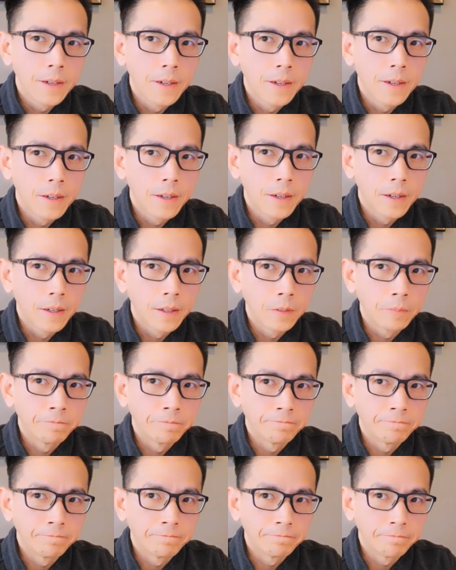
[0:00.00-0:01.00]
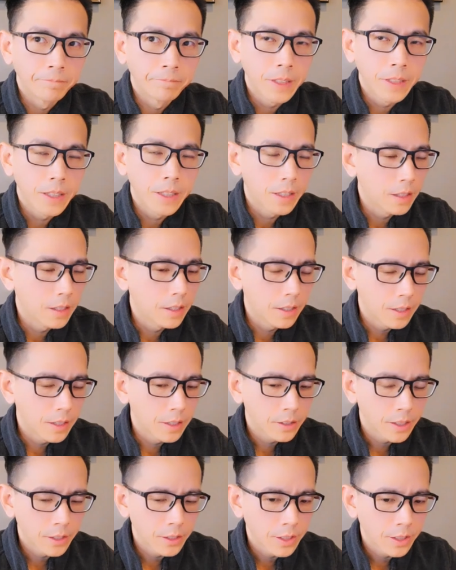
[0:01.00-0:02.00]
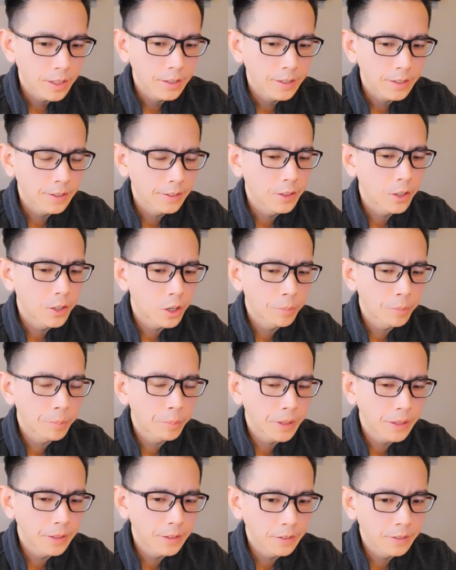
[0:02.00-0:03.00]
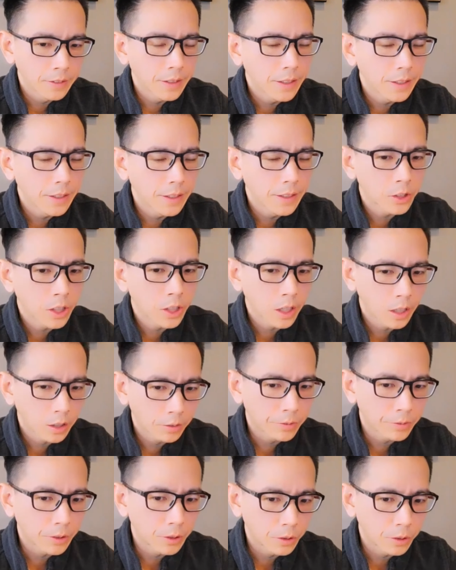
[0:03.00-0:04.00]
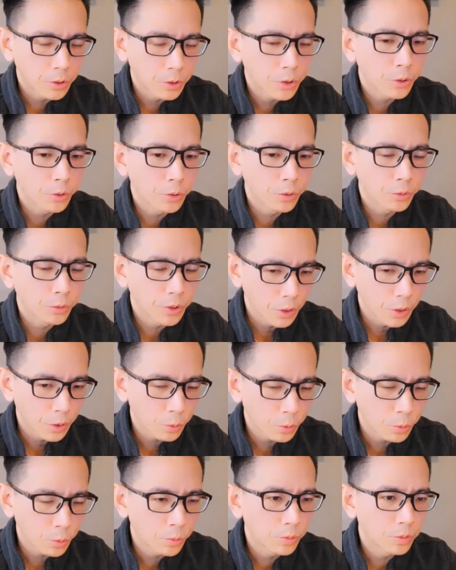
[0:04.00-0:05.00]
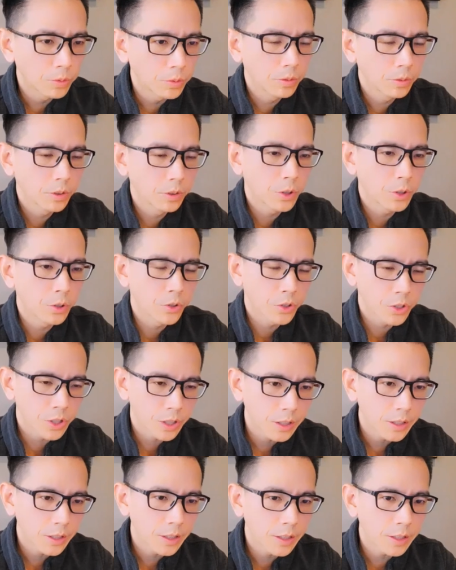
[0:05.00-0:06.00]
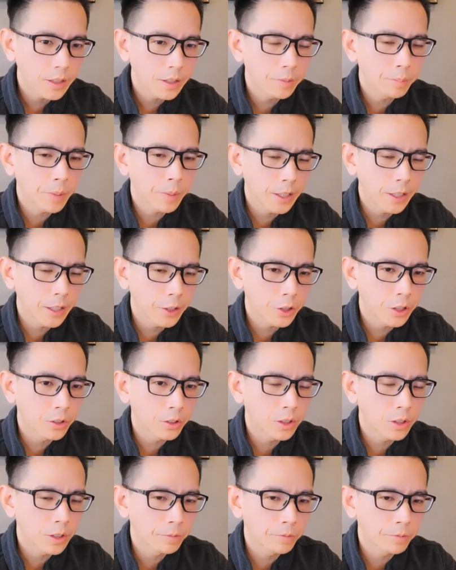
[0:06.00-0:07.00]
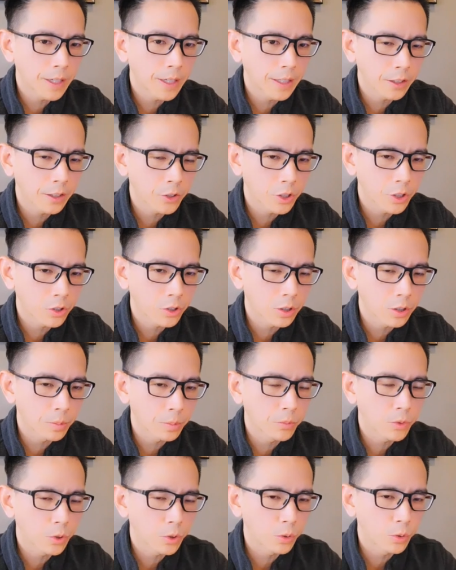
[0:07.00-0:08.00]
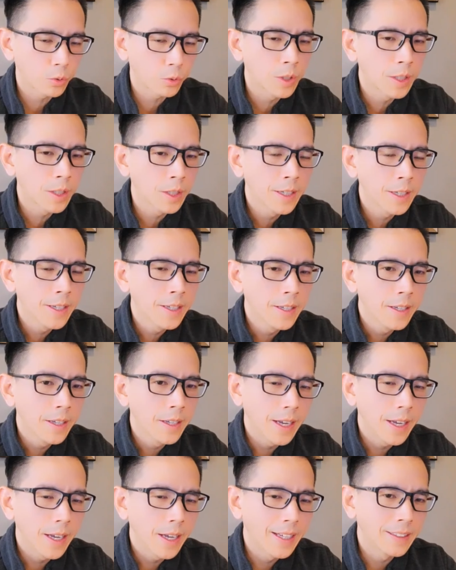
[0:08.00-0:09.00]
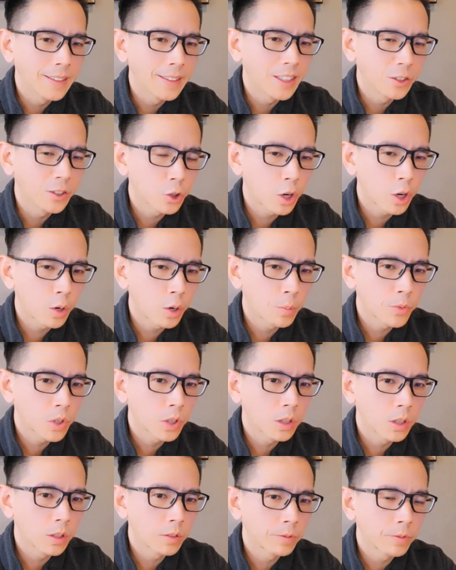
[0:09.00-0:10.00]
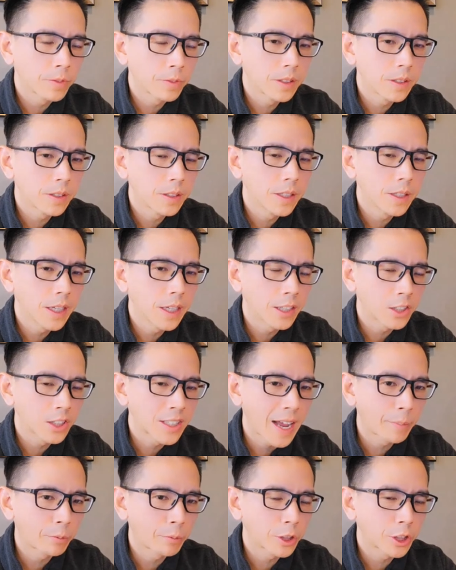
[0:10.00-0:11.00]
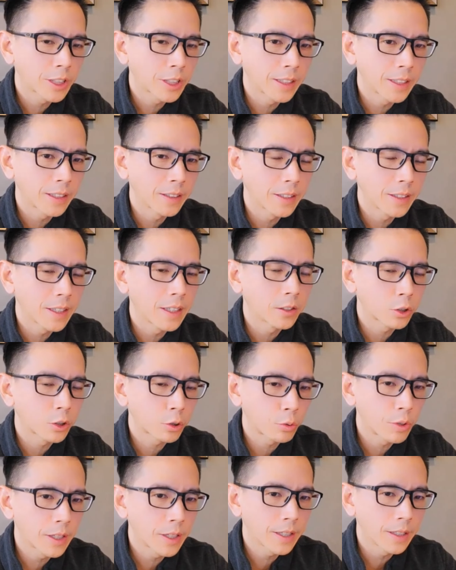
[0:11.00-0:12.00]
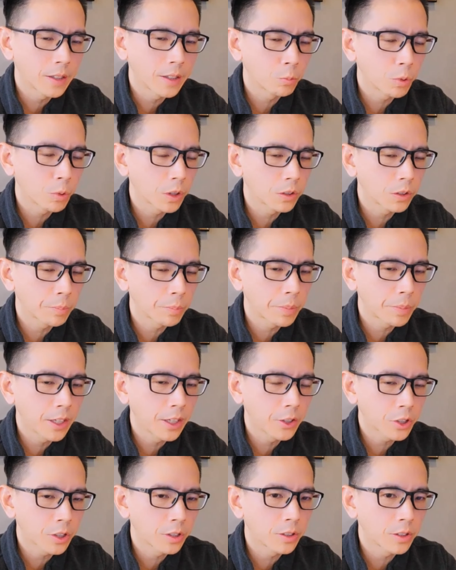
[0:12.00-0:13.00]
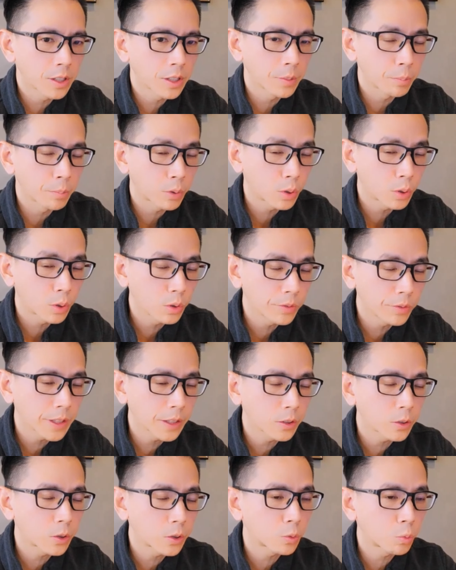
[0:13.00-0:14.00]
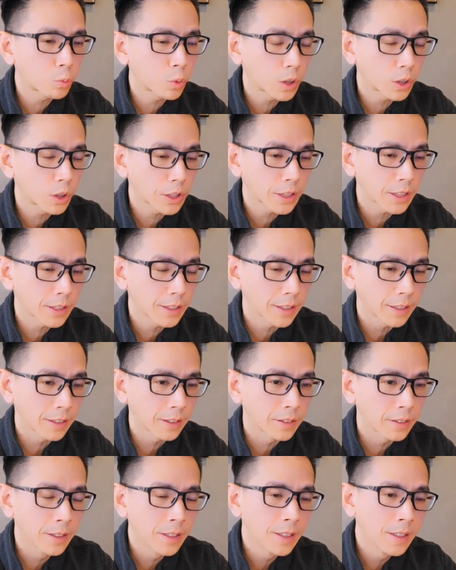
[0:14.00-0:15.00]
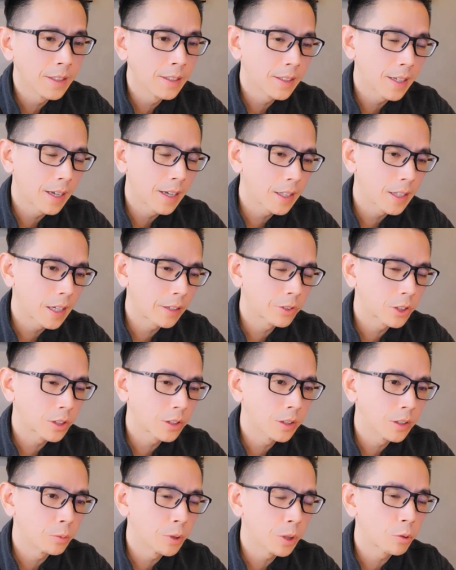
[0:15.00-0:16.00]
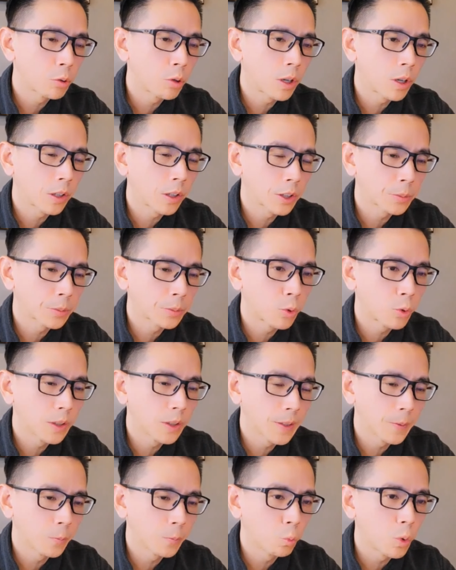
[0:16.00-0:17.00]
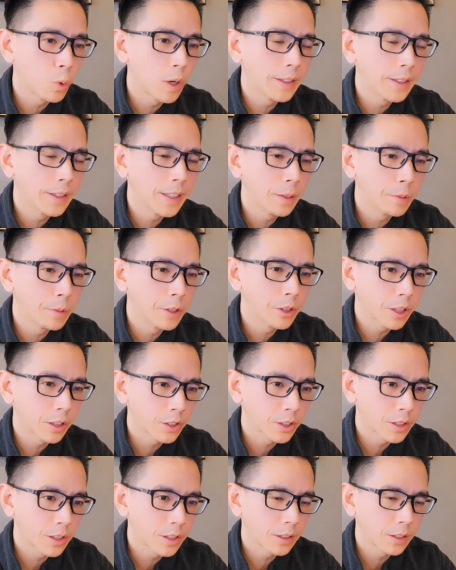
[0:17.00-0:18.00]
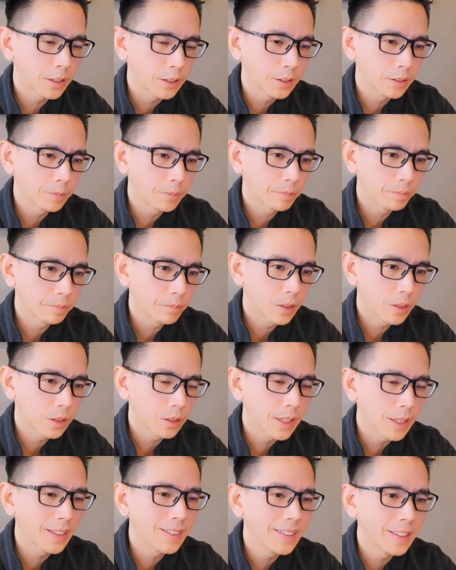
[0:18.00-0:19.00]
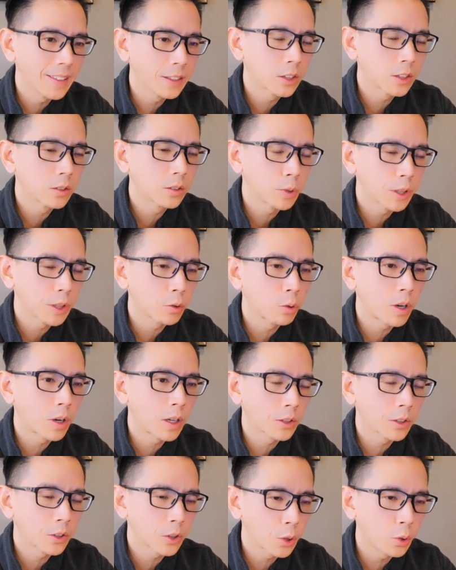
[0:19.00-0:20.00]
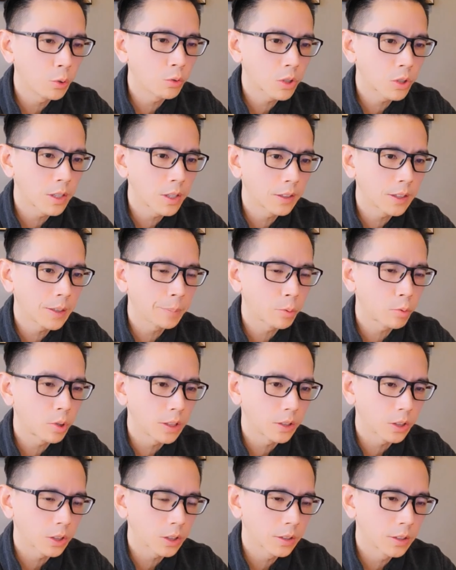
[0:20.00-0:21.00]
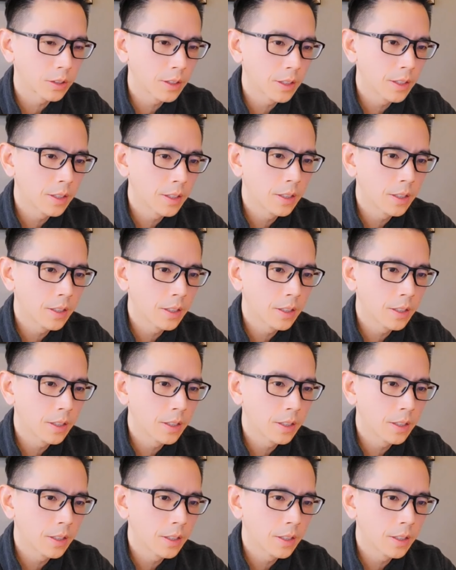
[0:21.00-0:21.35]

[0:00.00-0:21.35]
As I said, in our opinion, it is helpful to know, to see patients' lymphatic system, and in terms of establishing a trend, whether the patient is improving or worsening, that obviously requires more than one imaging study. That require two study points.